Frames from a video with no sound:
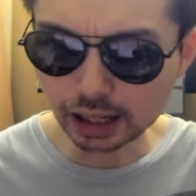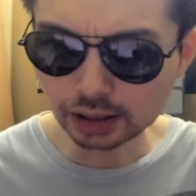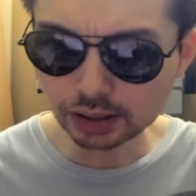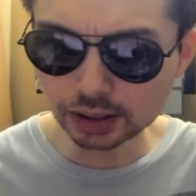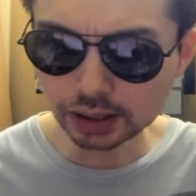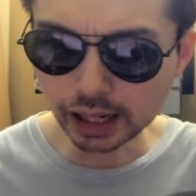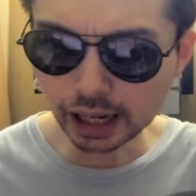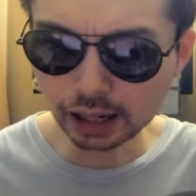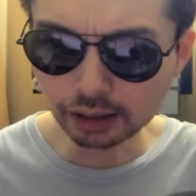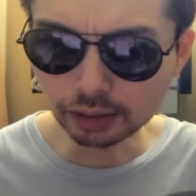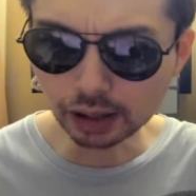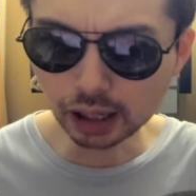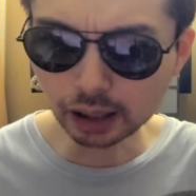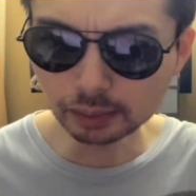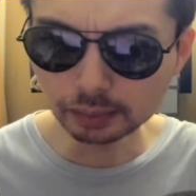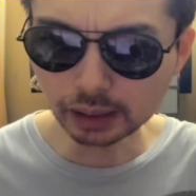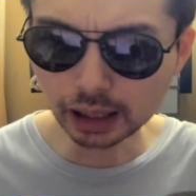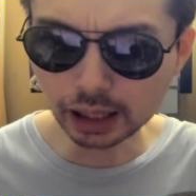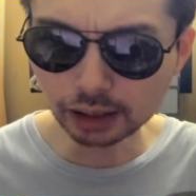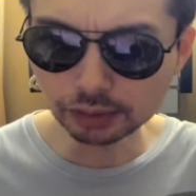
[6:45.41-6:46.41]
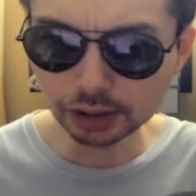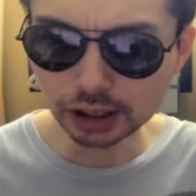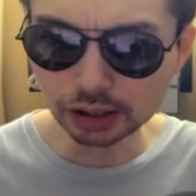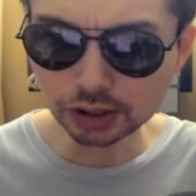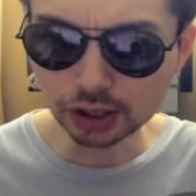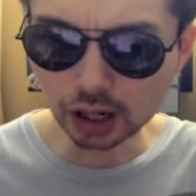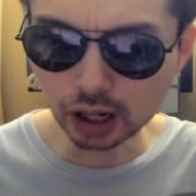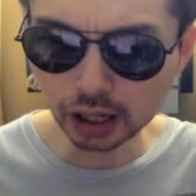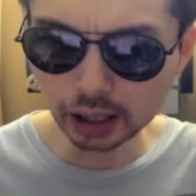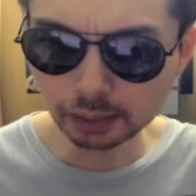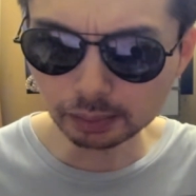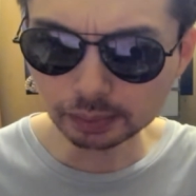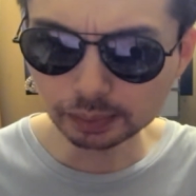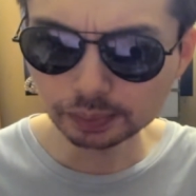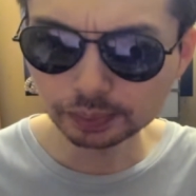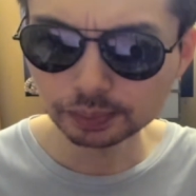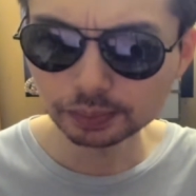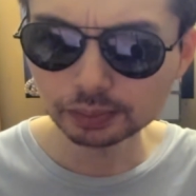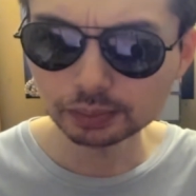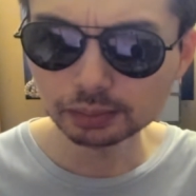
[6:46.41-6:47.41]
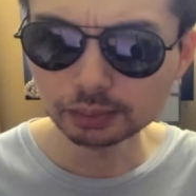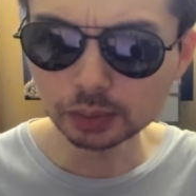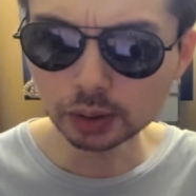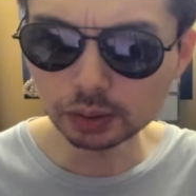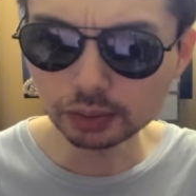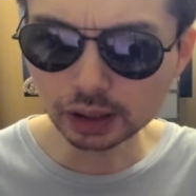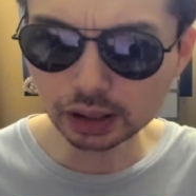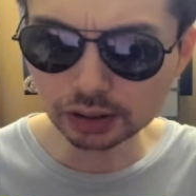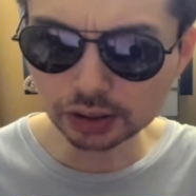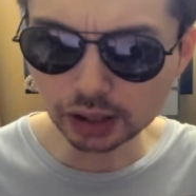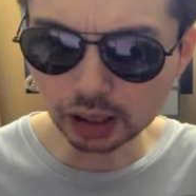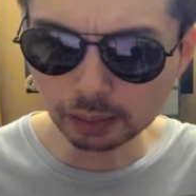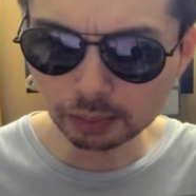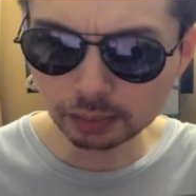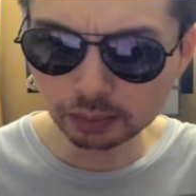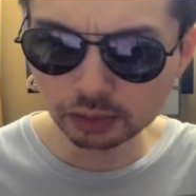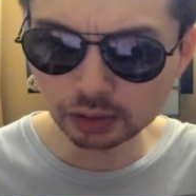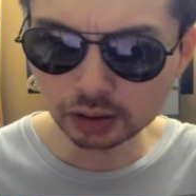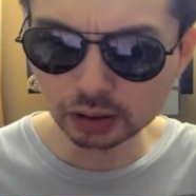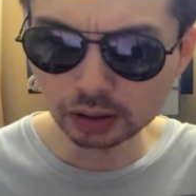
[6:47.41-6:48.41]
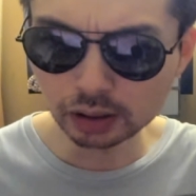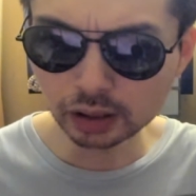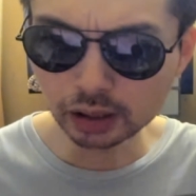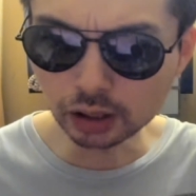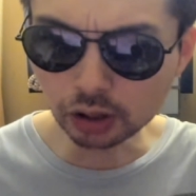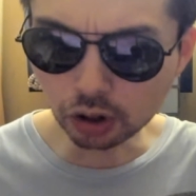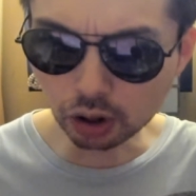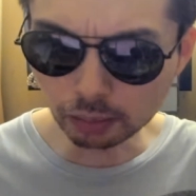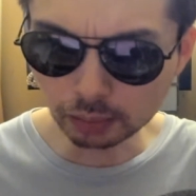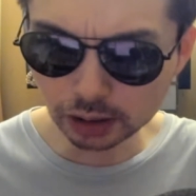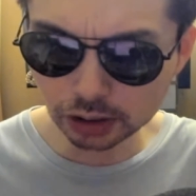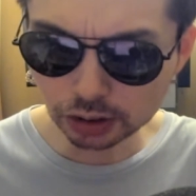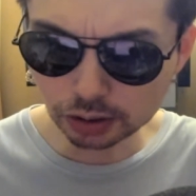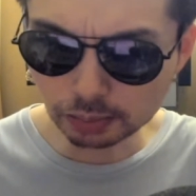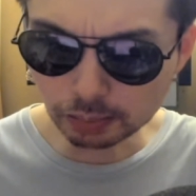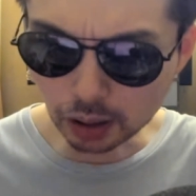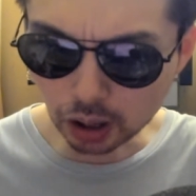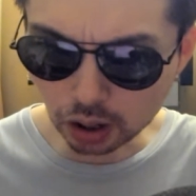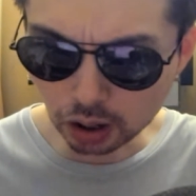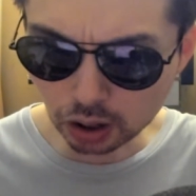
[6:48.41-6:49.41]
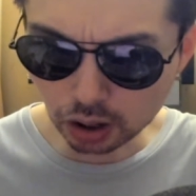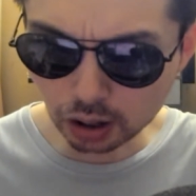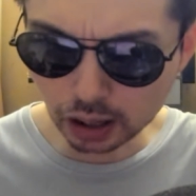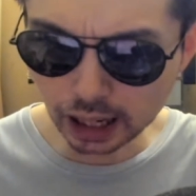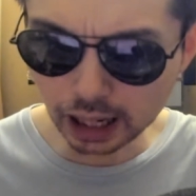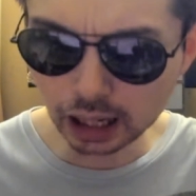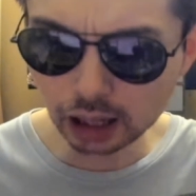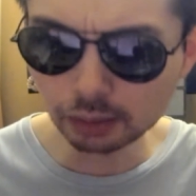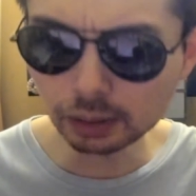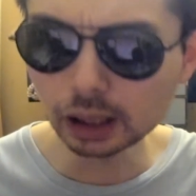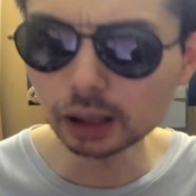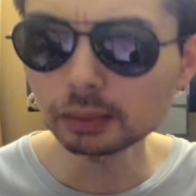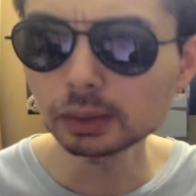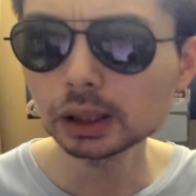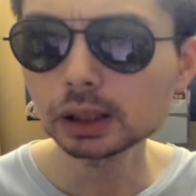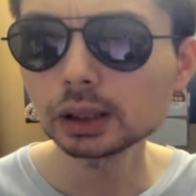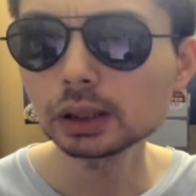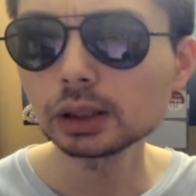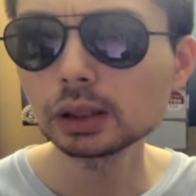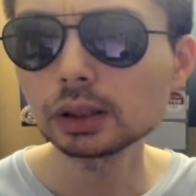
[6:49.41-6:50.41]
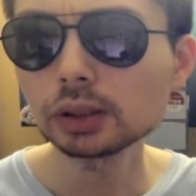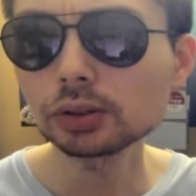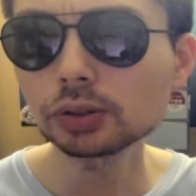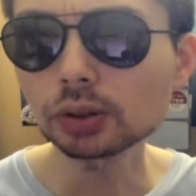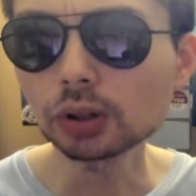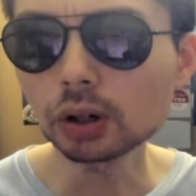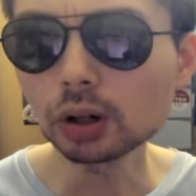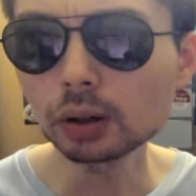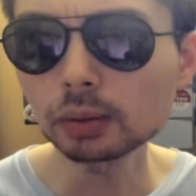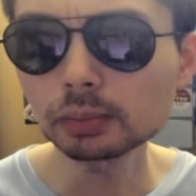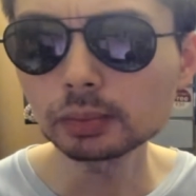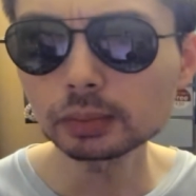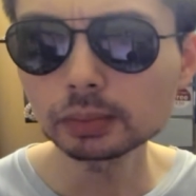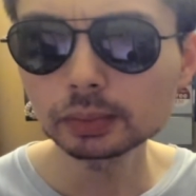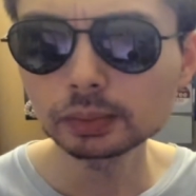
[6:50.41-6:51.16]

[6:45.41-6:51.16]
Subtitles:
Sarah, every time, moving 7 kilometers per hour. Tom,